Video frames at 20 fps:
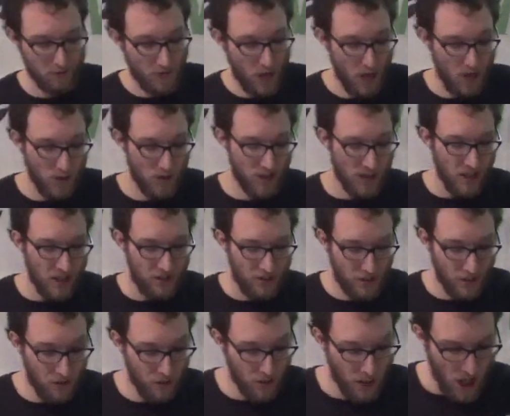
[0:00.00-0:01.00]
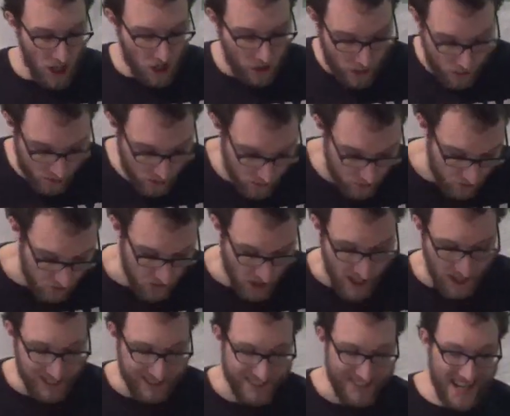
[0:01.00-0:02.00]
Road to
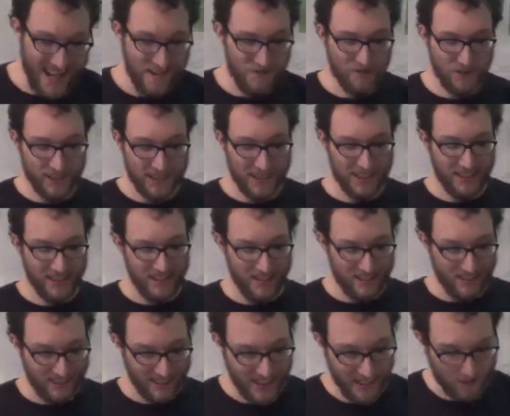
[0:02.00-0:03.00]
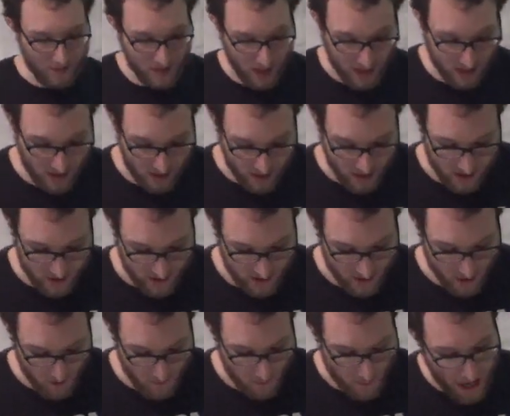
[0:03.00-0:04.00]
Truth. Devlin gives us
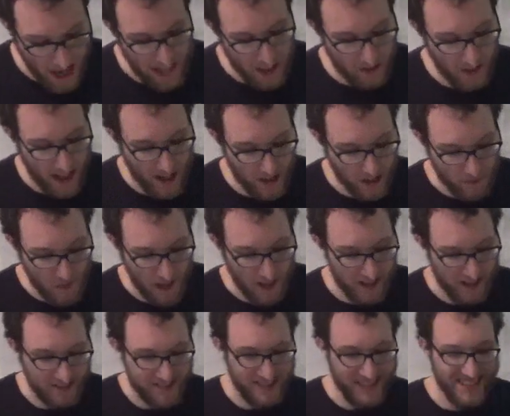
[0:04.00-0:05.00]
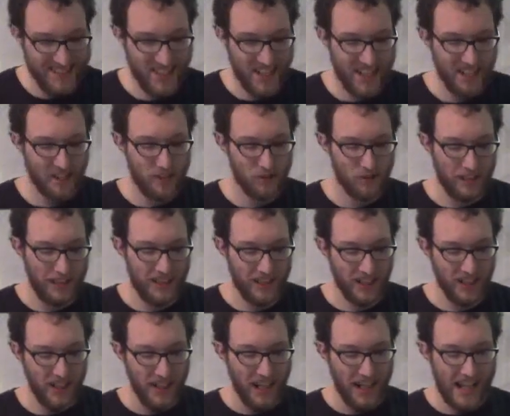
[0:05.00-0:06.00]
some background about his DJing
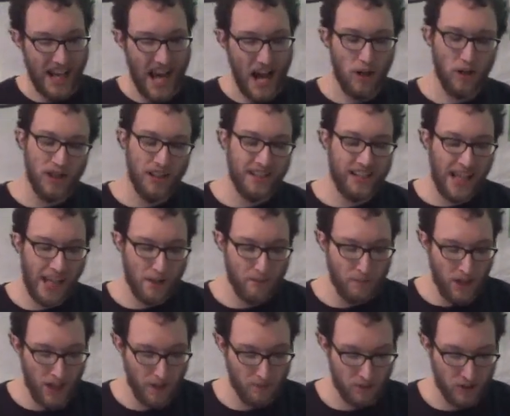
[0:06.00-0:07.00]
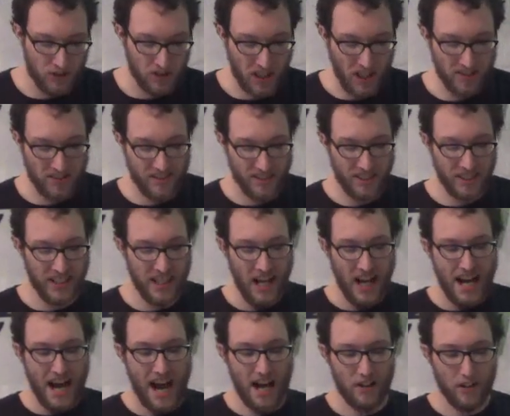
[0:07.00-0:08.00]
career and how he came up, discussing
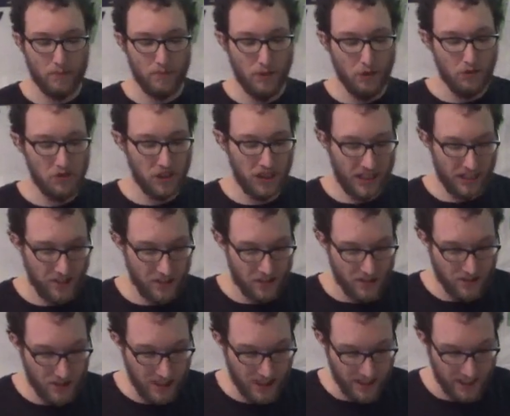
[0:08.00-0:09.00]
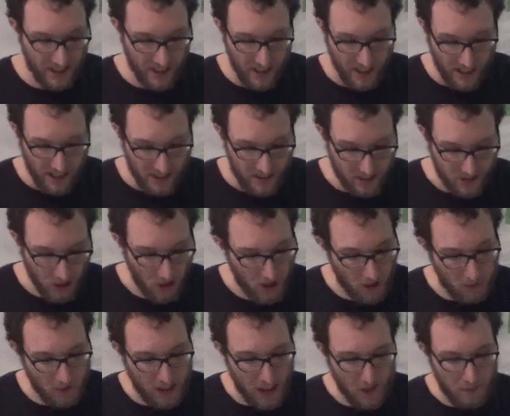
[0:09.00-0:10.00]
how the music industry
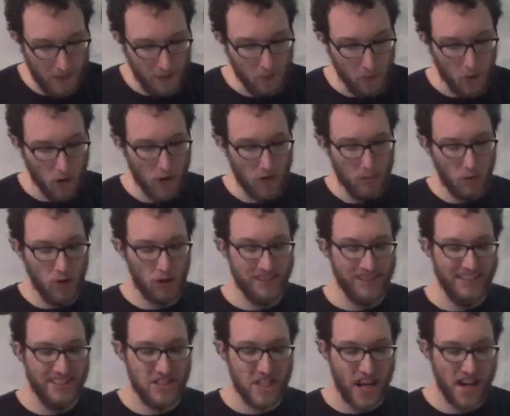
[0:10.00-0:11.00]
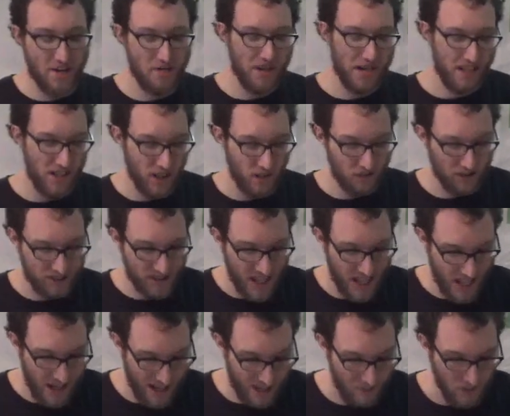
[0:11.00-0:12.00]
started becoming more and more degenerated over
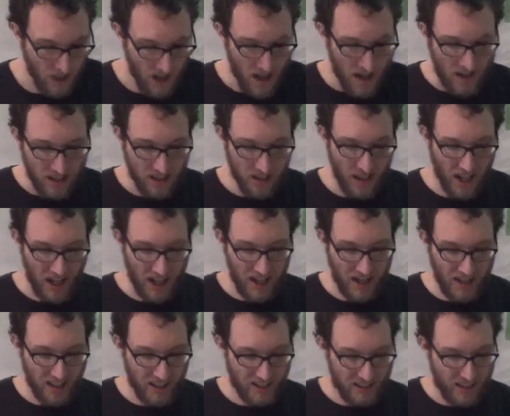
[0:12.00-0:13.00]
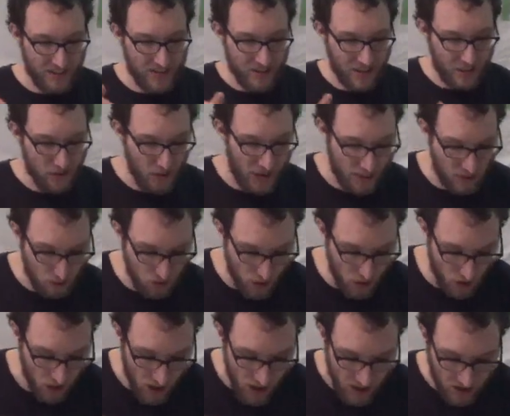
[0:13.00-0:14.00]
time. Uh, this is a direct
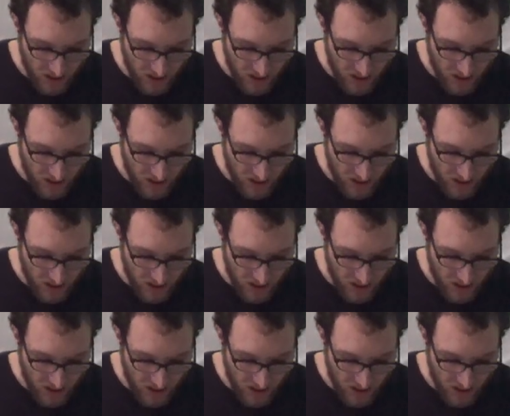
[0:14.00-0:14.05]
quote.